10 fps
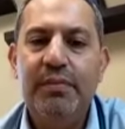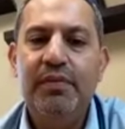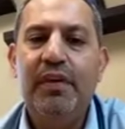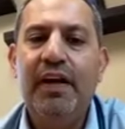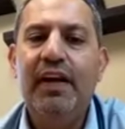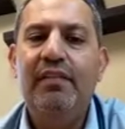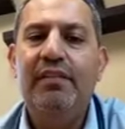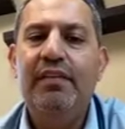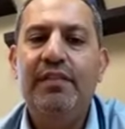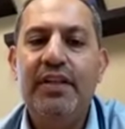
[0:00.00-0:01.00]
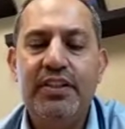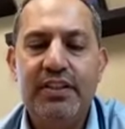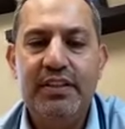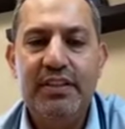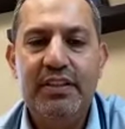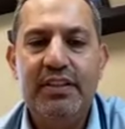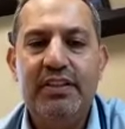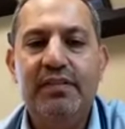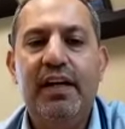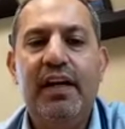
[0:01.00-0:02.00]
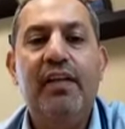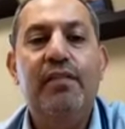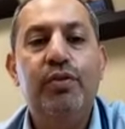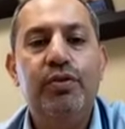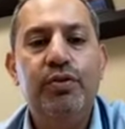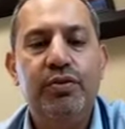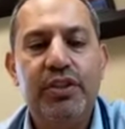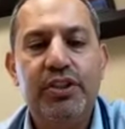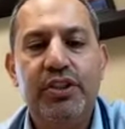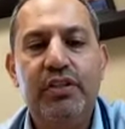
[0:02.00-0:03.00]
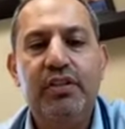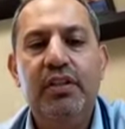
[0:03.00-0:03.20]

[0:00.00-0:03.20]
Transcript: if I have infectious disease, if I have good nutrition,